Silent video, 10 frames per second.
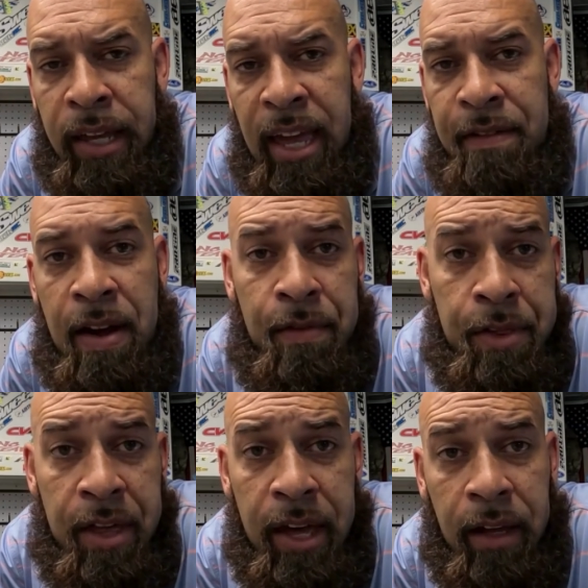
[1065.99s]
gave
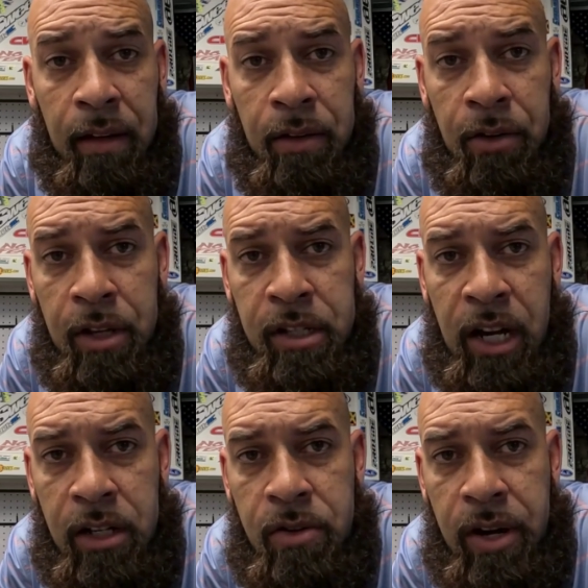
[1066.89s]
everything to this
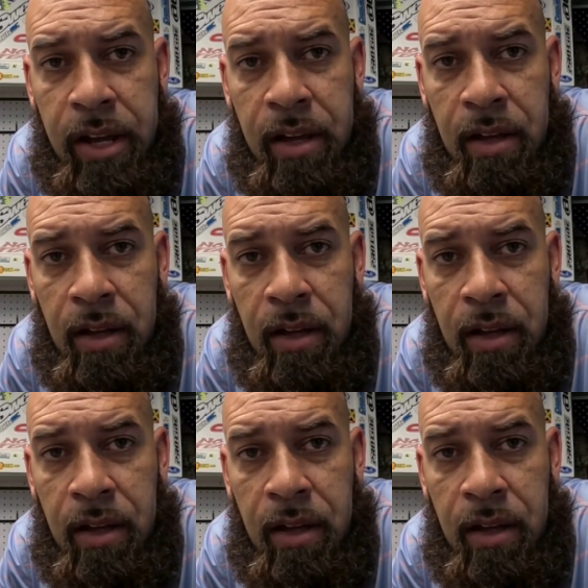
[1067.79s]
country